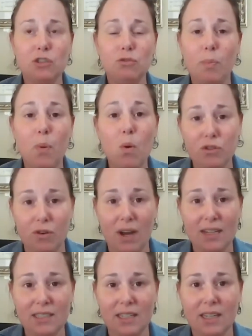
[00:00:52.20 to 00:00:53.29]
report
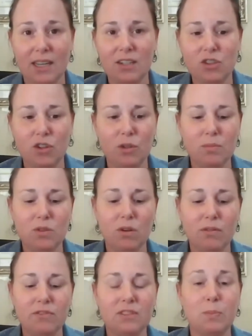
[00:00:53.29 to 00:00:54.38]
writing in terms
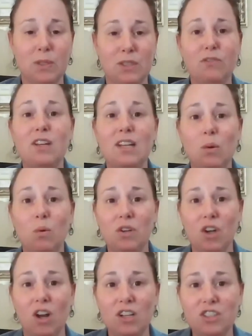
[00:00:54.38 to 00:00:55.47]
of specifically
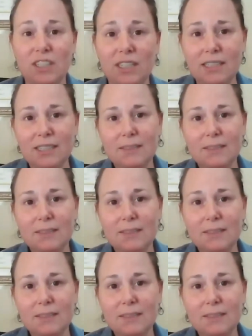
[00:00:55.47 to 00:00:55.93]
audiology,